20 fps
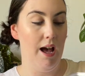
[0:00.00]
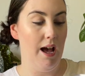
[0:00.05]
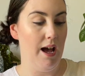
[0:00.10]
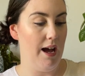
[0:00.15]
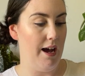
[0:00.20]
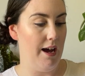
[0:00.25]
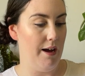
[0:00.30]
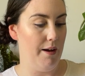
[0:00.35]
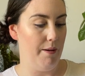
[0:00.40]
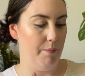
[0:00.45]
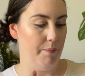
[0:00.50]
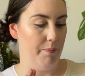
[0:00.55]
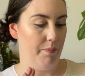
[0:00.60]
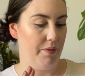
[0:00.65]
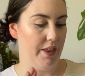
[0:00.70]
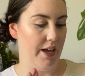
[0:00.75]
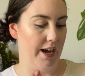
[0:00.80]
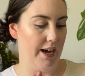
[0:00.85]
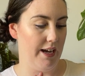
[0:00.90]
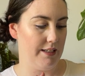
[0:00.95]

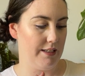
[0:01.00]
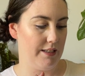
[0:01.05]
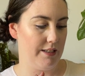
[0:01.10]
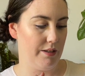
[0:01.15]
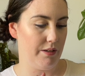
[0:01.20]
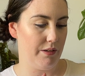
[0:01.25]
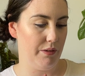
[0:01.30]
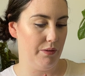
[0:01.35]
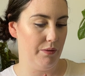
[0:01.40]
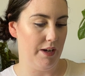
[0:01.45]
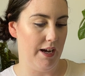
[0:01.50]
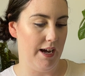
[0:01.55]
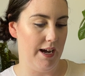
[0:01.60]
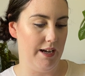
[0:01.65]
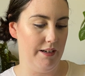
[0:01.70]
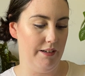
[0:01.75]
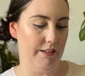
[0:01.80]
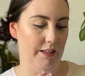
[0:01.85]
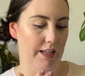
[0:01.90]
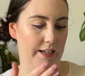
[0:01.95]
that
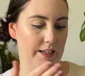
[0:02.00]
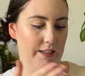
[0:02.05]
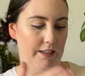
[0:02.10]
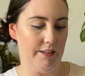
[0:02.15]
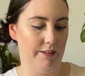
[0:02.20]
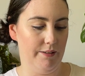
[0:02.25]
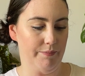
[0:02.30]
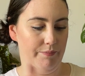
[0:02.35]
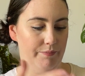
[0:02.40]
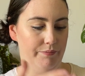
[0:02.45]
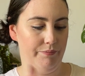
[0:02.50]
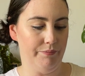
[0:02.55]
had like a